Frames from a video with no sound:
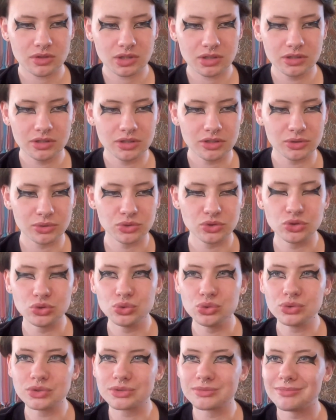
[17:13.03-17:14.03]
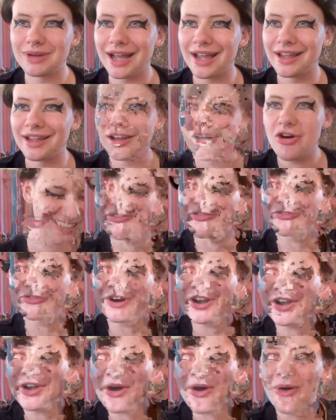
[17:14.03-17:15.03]
you know, use my
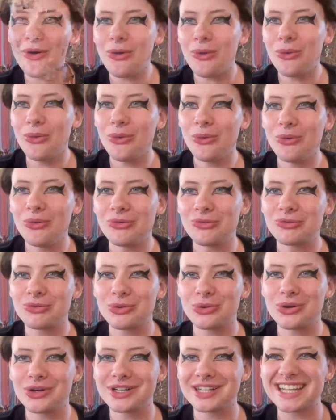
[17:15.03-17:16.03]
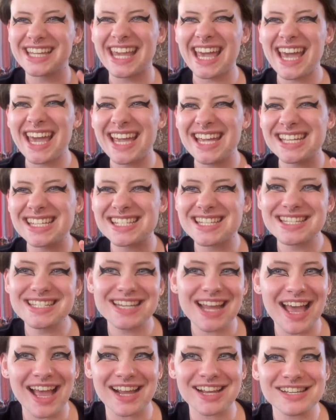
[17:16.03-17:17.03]
front hole for gay
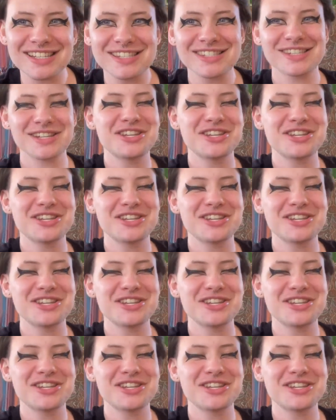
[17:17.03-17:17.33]
sex.